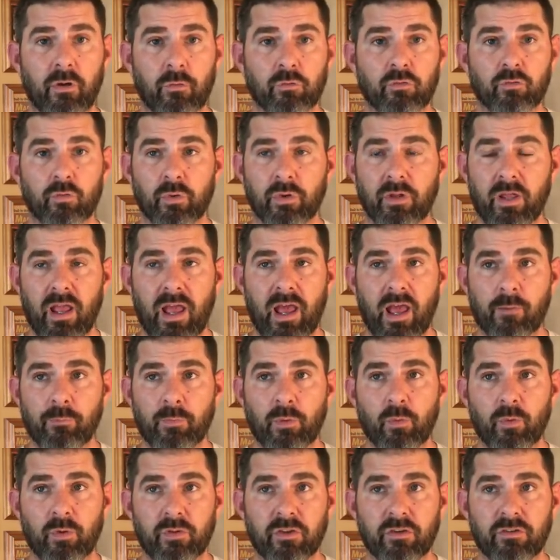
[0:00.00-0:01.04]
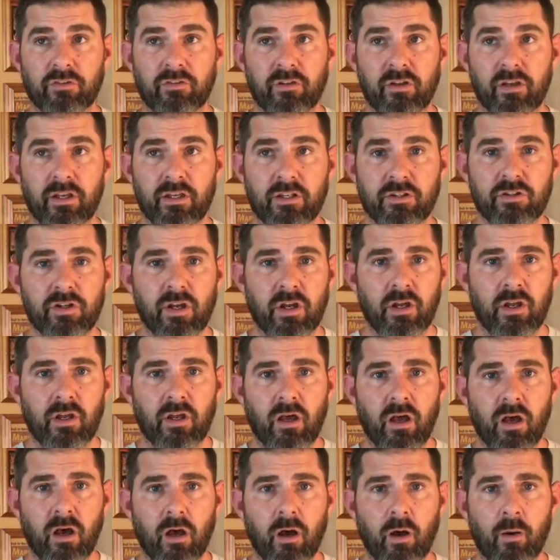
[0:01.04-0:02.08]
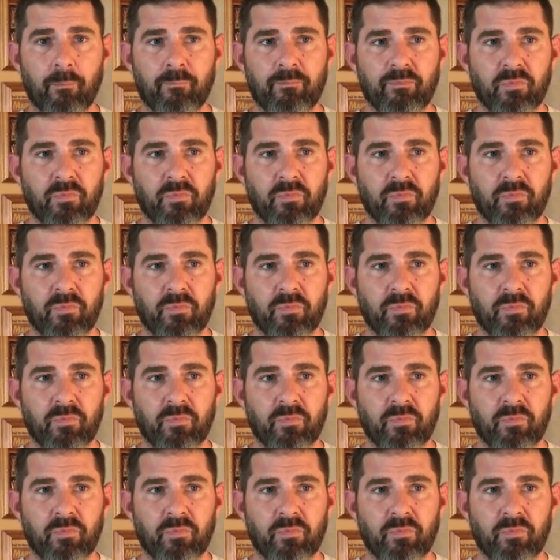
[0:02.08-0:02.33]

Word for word: I was really happy with the stage. Um,